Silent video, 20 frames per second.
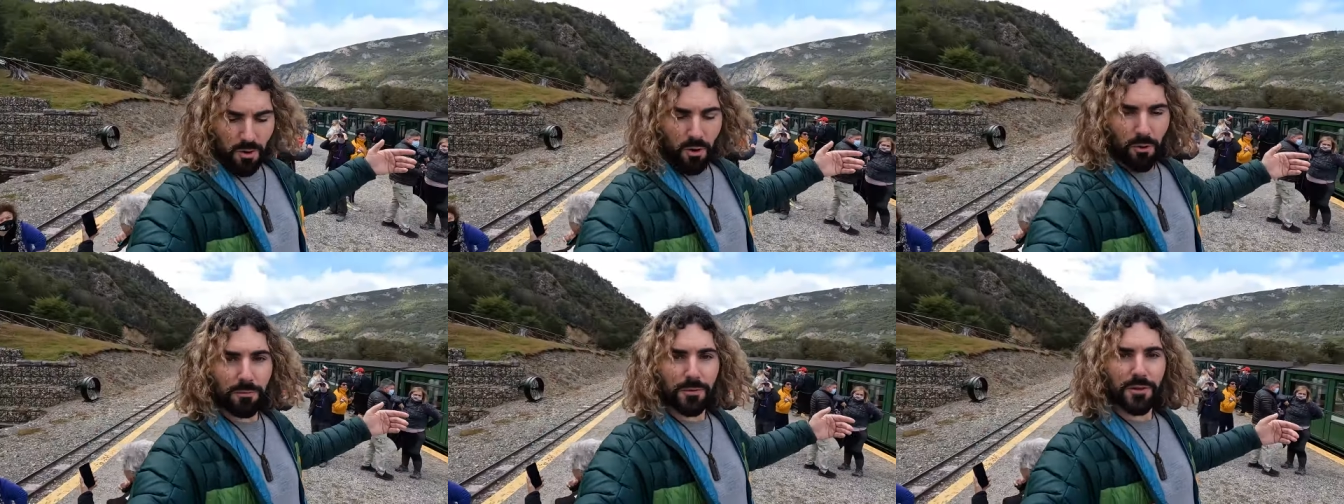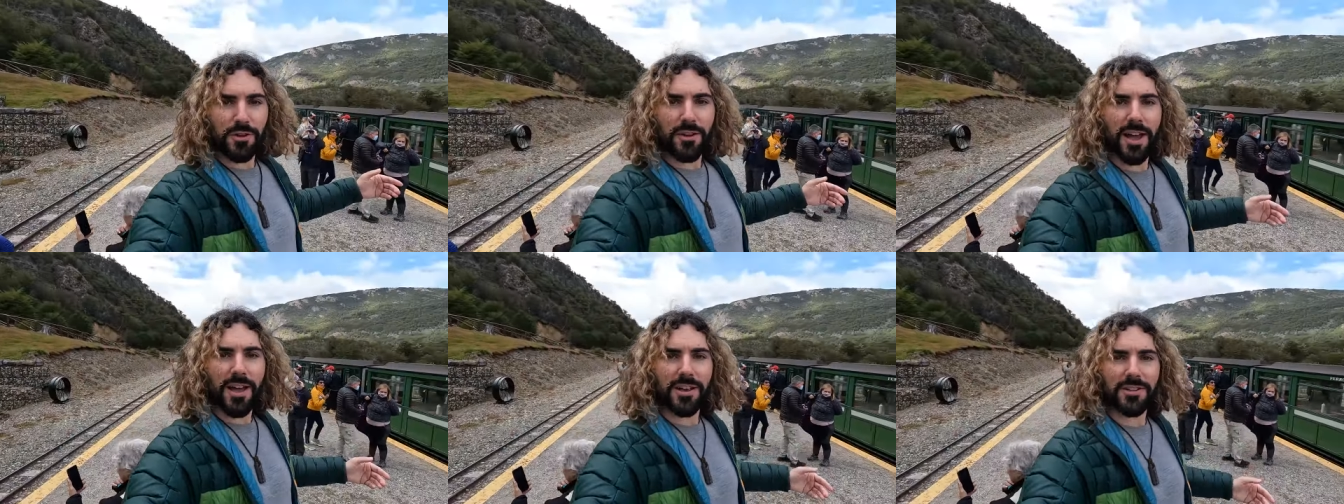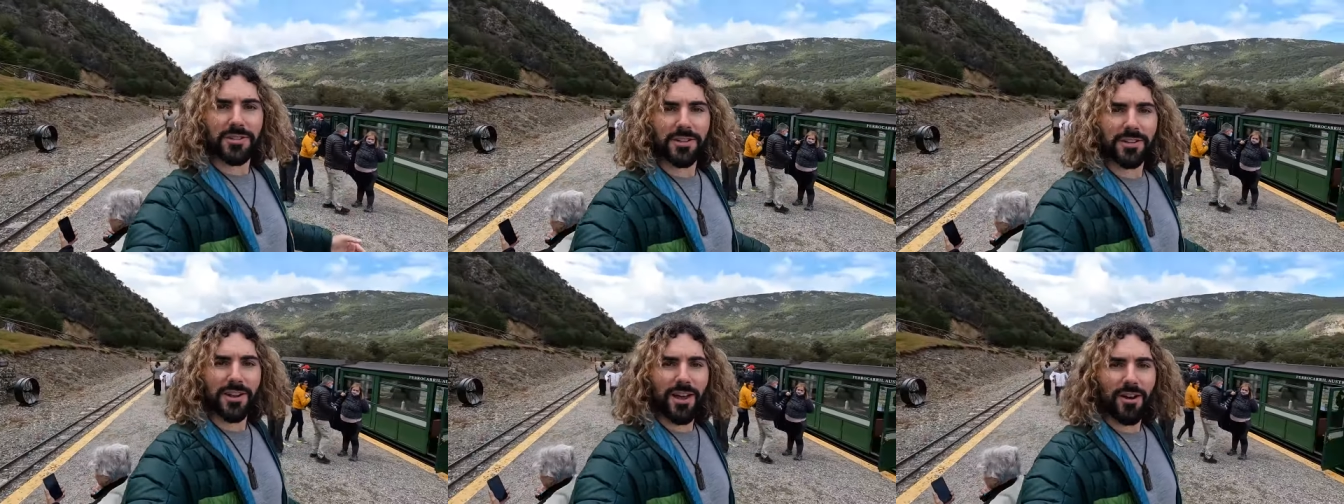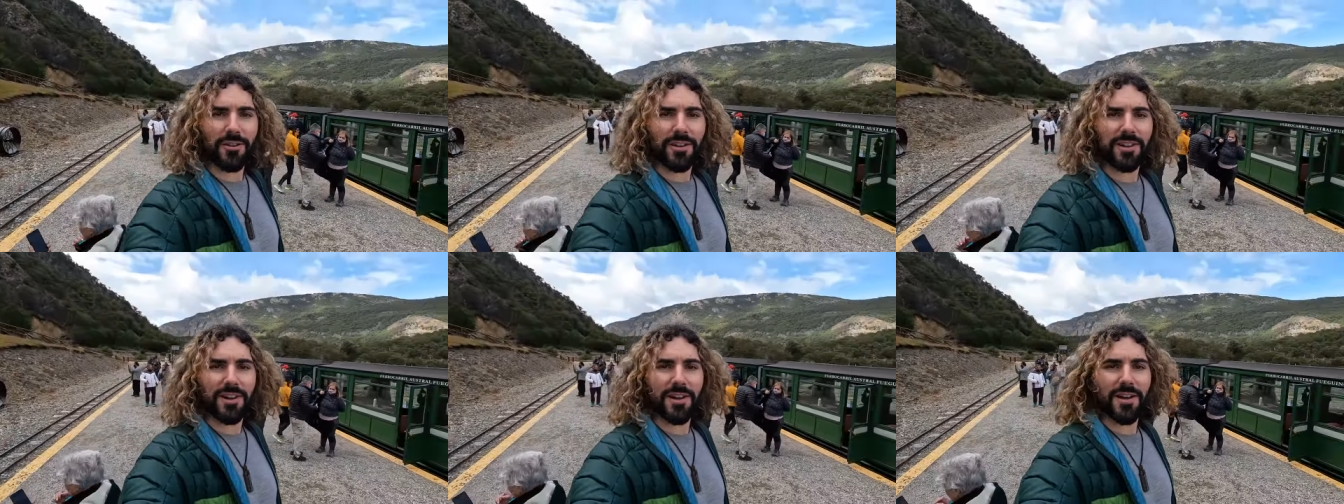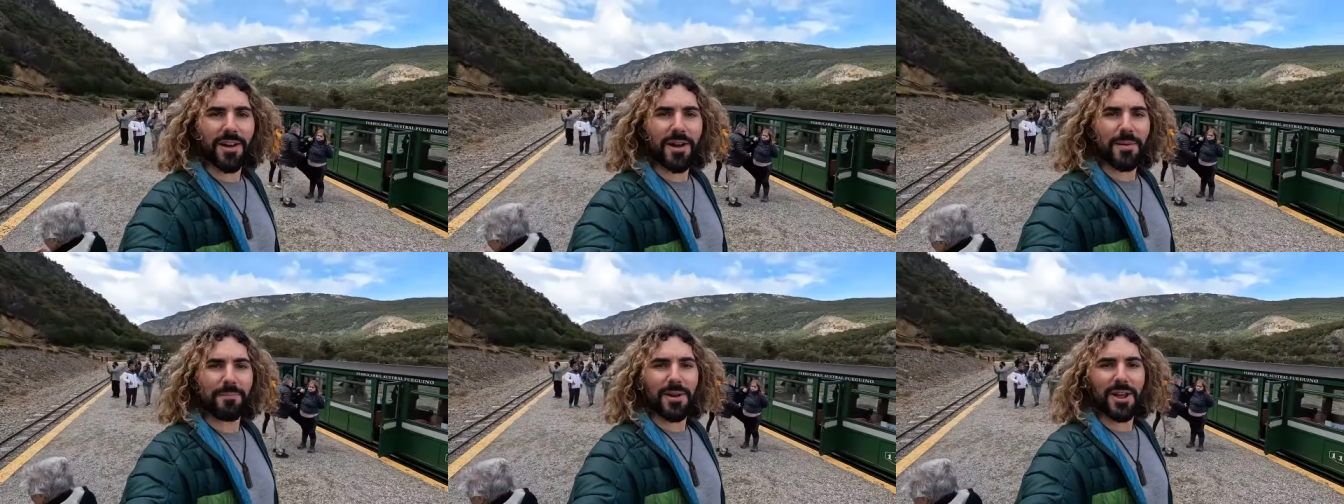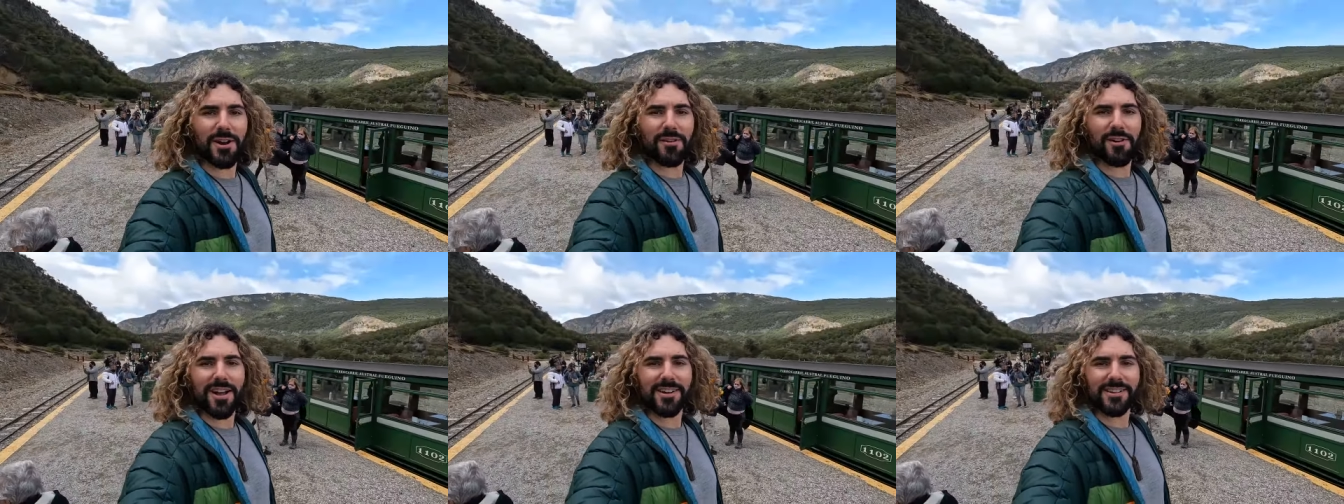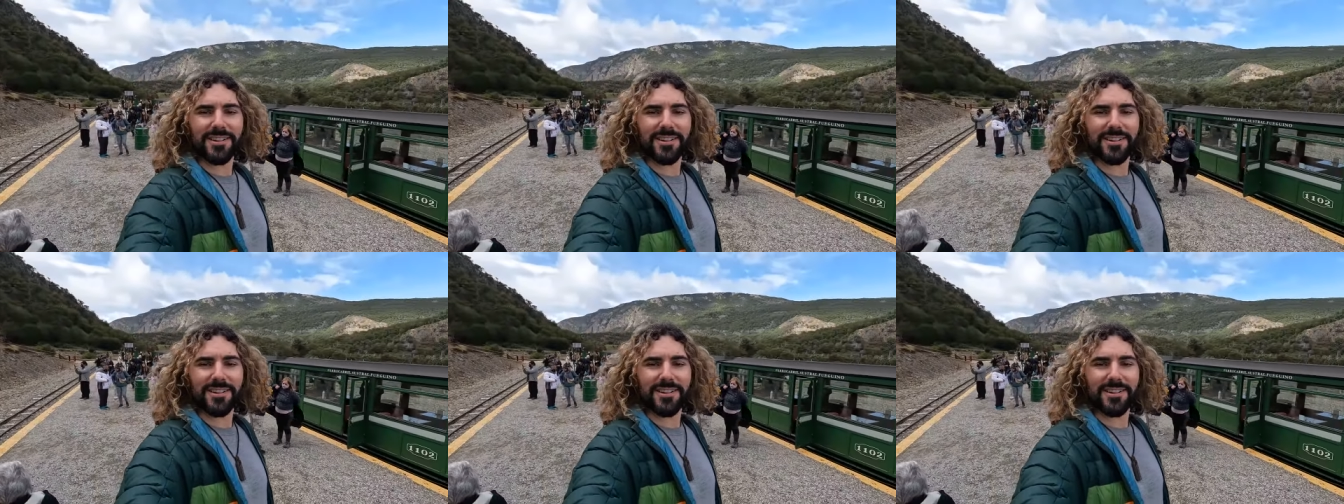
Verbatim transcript: Hopefully you guys can now get a, a better